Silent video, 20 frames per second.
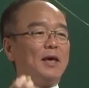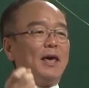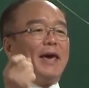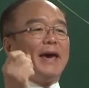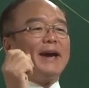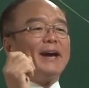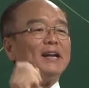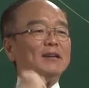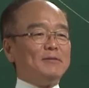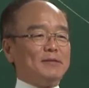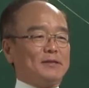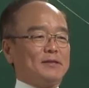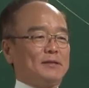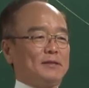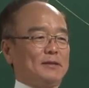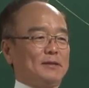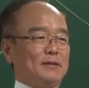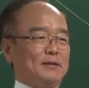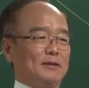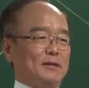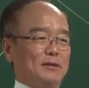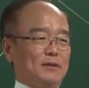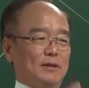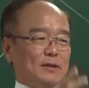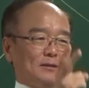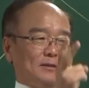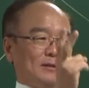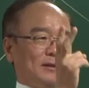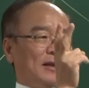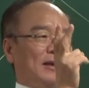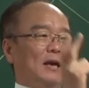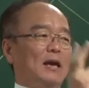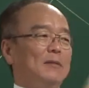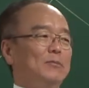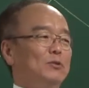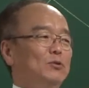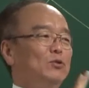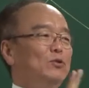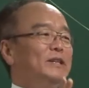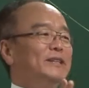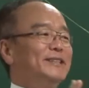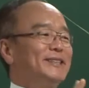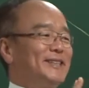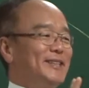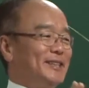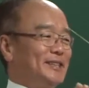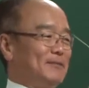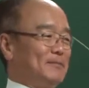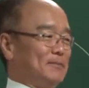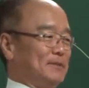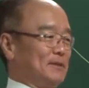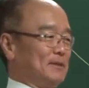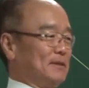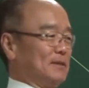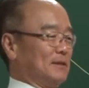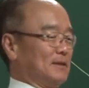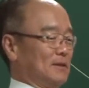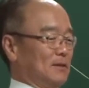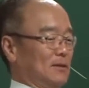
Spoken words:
Economists they have unique terms.